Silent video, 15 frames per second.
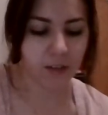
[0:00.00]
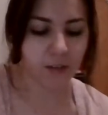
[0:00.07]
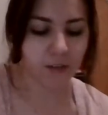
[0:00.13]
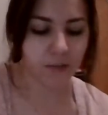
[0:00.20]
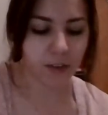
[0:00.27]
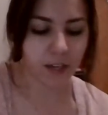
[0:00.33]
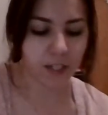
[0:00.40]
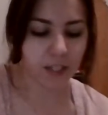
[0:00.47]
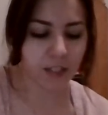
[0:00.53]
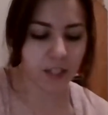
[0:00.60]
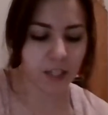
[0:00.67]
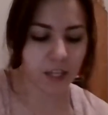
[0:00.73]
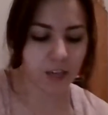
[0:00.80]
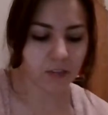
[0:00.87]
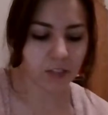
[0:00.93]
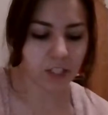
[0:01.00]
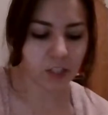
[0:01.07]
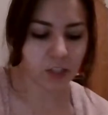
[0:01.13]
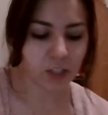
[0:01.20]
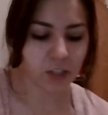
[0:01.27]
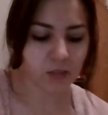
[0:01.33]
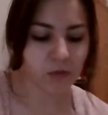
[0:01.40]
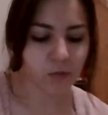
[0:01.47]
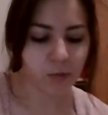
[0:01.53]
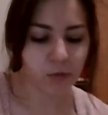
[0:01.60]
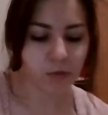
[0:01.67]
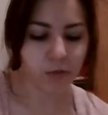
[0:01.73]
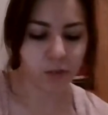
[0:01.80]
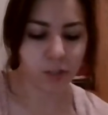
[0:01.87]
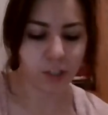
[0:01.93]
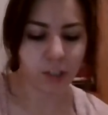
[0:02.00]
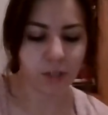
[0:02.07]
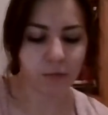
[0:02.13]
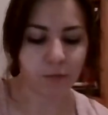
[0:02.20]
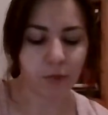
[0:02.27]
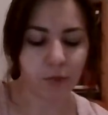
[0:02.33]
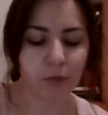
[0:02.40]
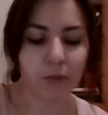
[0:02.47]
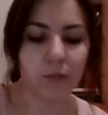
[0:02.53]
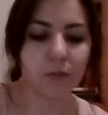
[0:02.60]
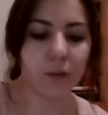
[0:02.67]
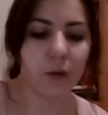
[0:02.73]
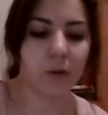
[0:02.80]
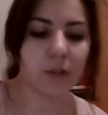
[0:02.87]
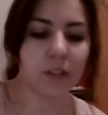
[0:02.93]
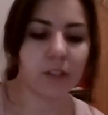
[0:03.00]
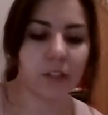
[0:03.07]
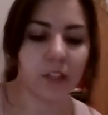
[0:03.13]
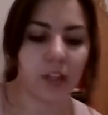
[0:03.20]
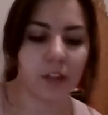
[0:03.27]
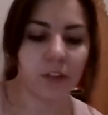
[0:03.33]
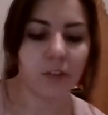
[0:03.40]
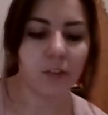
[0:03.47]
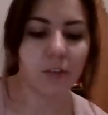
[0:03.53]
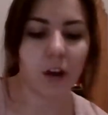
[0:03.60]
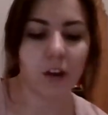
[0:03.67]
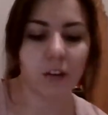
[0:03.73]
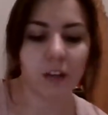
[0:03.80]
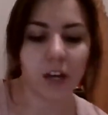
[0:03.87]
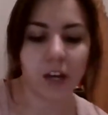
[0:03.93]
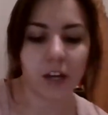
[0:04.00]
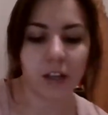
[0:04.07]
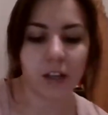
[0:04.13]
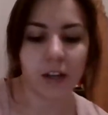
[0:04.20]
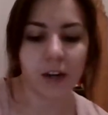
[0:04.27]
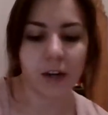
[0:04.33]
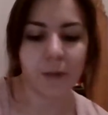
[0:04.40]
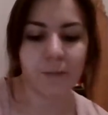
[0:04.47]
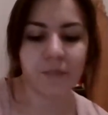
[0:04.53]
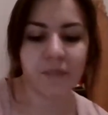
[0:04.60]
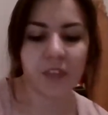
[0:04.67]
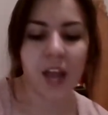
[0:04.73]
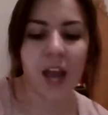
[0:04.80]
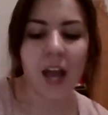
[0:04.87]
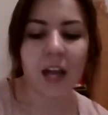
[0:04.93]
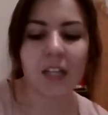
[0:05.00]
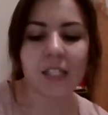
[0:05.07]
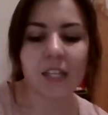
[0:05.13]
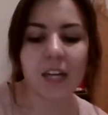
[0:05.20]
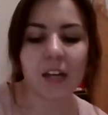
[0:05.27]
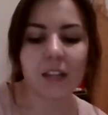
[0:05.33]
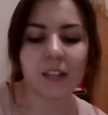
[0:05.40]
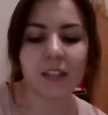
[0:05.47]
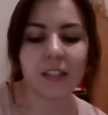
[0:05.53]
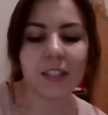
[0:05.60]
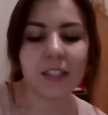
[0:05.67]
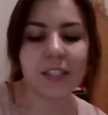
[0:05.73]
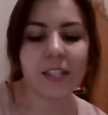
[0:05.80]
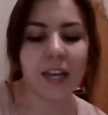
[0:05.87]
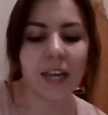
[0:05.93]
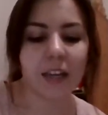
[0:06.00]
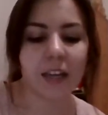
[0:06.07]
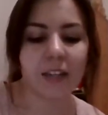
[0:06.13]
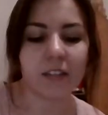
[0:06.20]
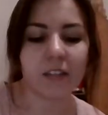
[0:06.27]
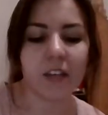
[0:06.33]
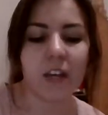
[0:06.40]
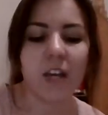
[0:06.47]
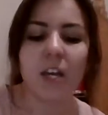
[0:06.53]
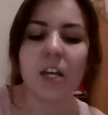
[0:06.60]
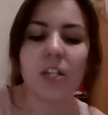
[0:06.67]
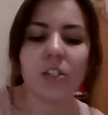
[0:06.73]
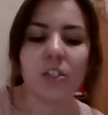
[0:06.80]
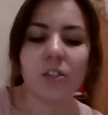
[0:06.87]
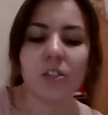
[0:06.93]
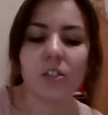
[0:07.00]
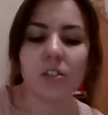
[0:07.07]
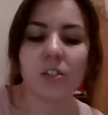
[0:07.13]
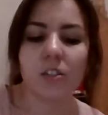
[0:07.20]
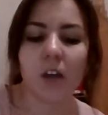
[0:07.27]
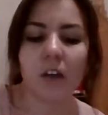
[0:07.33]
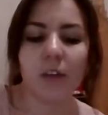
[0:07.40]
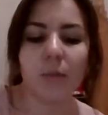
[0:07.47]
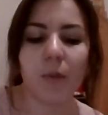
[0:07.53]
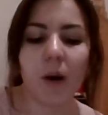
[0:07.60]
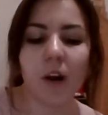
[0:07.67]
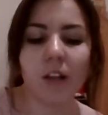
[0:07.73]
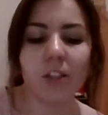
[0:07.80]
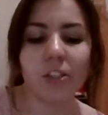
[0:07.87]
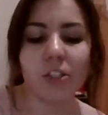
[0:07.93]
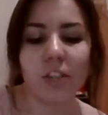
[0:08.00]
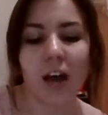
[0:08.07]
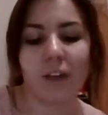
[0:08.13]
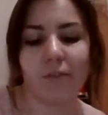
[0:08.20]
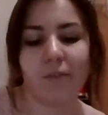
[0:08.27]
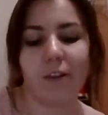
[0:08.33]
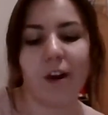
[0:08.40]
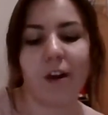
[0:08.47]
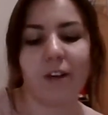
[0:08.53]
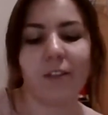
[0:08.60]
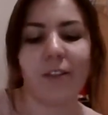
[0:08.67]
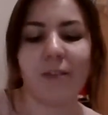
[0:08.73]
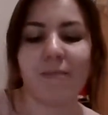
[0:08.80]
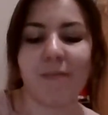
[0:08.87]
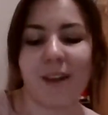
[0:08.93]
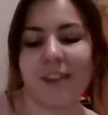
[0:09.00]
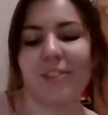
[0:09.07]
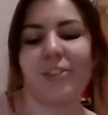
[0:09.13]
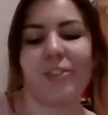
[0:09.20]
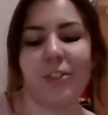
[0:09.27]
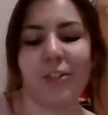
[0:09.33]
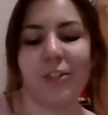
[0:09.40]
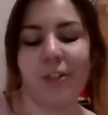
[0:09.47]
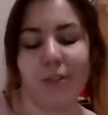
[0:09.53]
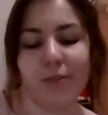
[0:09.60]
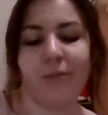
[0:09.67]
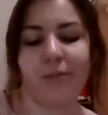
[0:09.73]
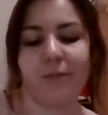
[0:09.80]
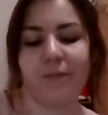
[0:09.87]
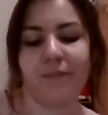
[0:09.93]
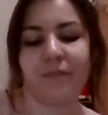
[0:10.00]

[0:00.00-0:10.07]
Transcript: Finally, he reached into his blue shirt and pulled forward the leather thong that hung there. As he held it in his hand, she saw the polished half-frock that matched her own.